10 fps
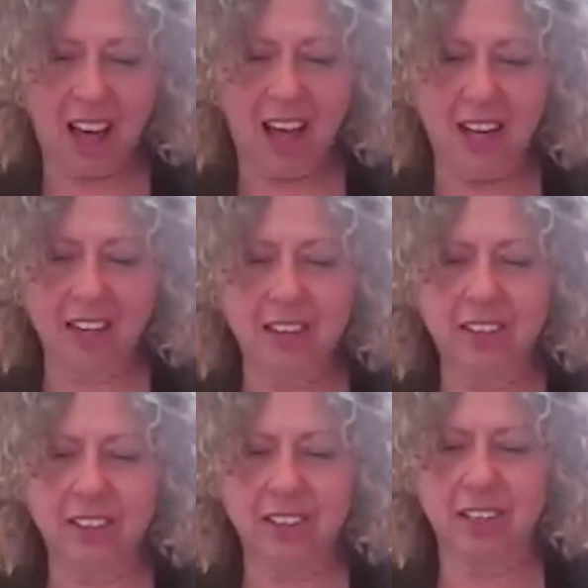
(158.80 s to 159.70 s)

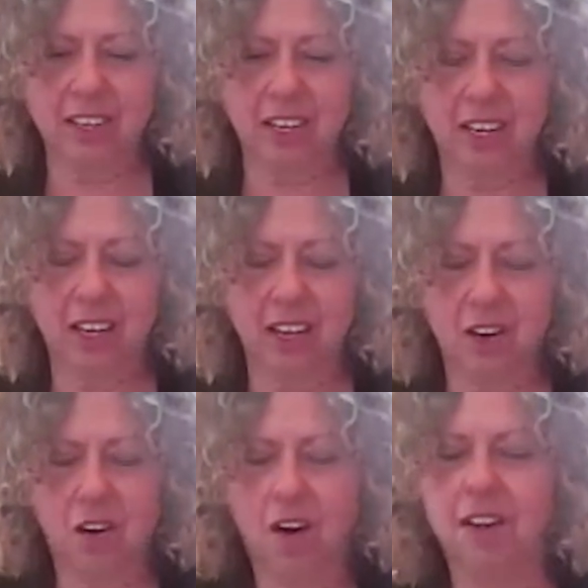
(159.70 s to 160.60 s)
And
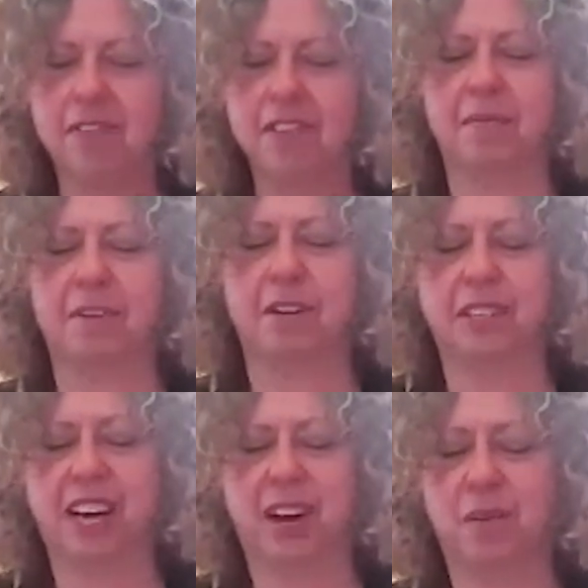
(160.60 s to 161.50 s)
all of them,
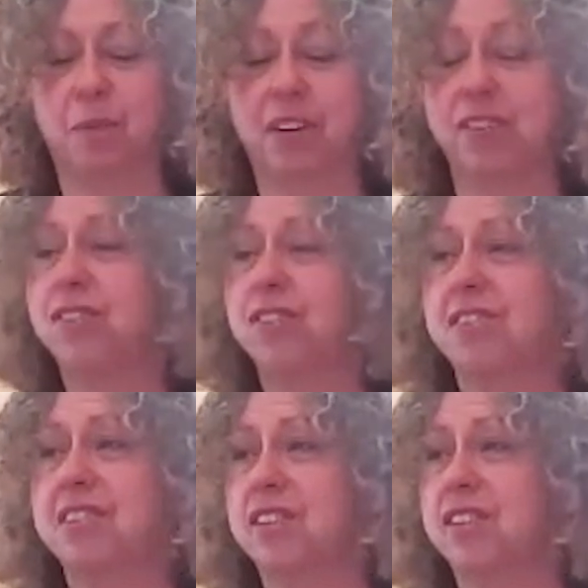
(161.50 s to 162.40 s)
no doubt,
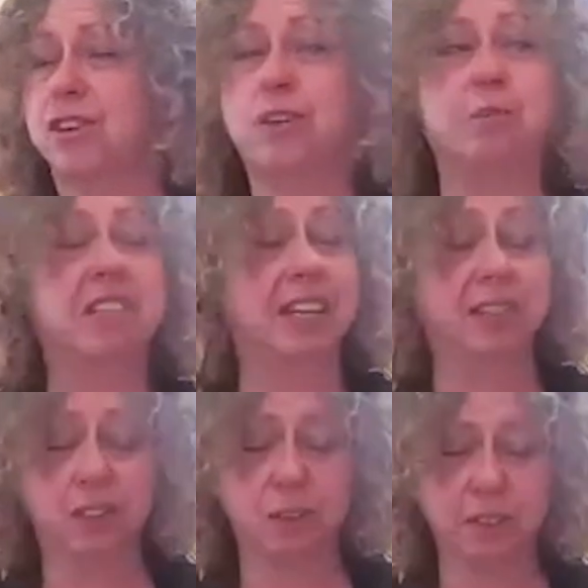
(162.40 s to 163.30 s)
wish their
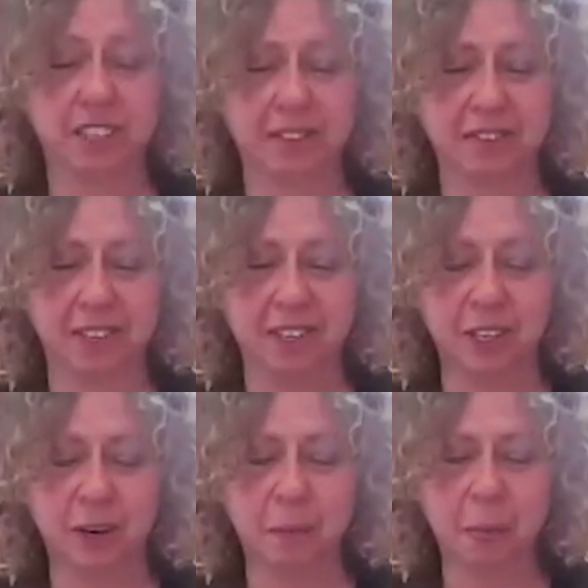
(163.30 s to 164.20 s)
circumstances were different,
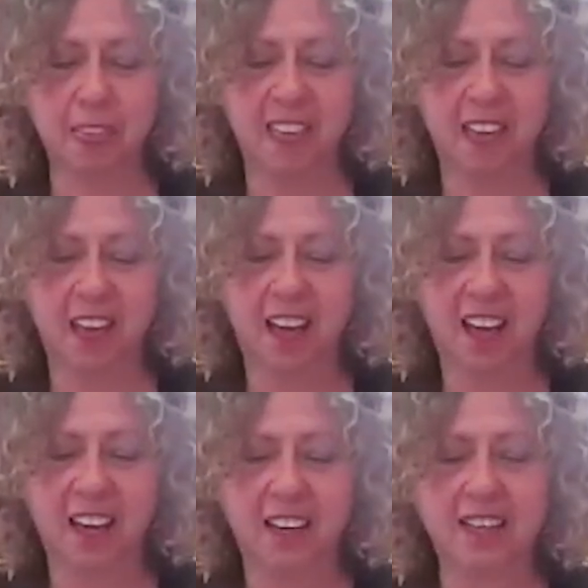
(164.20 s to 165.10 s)

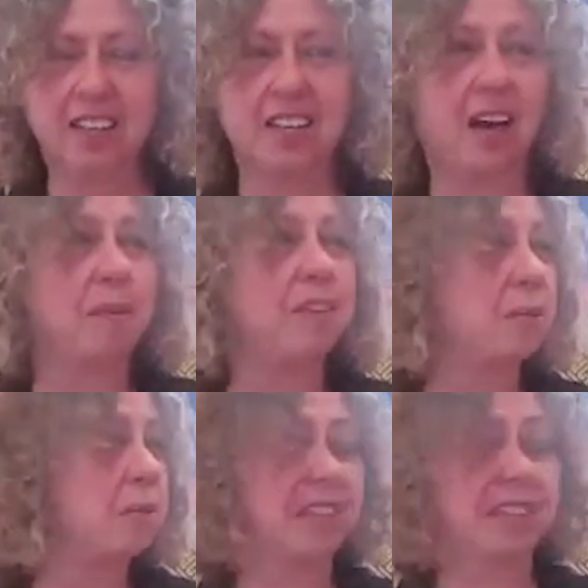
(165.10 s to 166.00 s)
and I
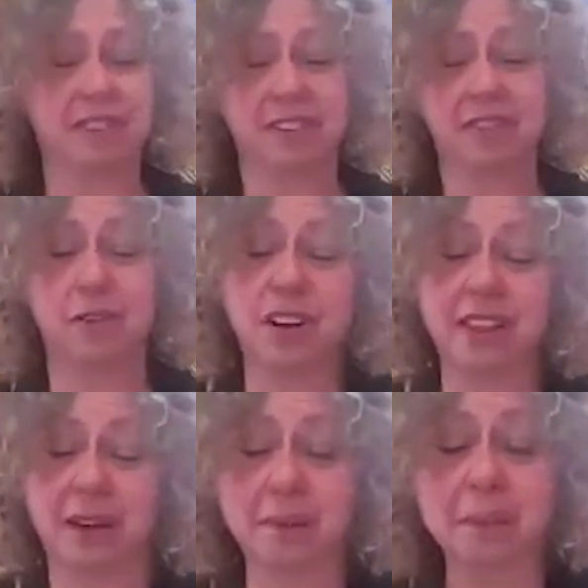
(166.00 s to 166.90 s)
wish it were different
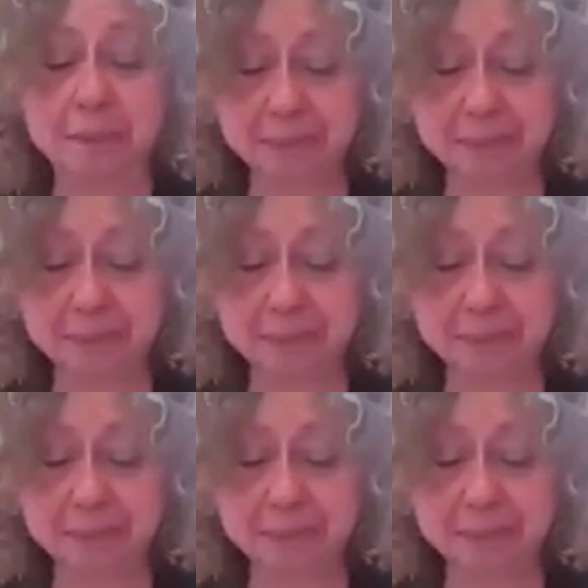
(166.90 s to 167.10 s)
for them.